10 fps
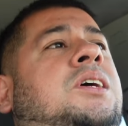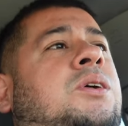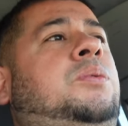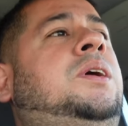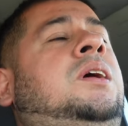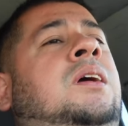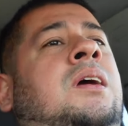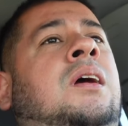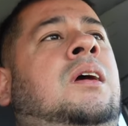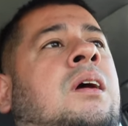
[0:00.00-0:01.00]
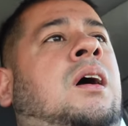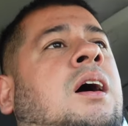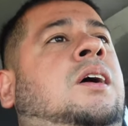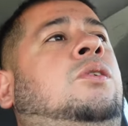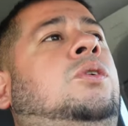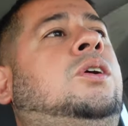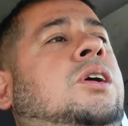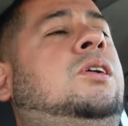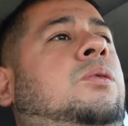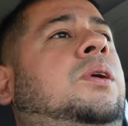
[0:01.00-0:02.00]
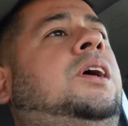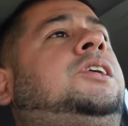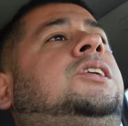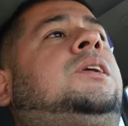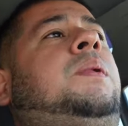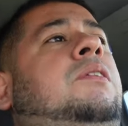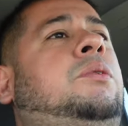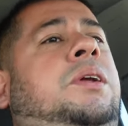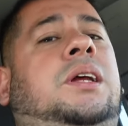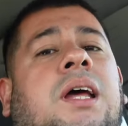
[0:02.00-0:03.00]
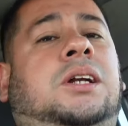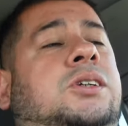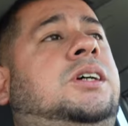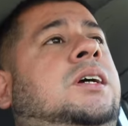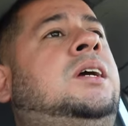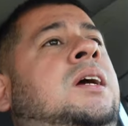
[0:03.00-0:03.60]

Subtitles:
You know, we grew a good little relationship after we did that truck.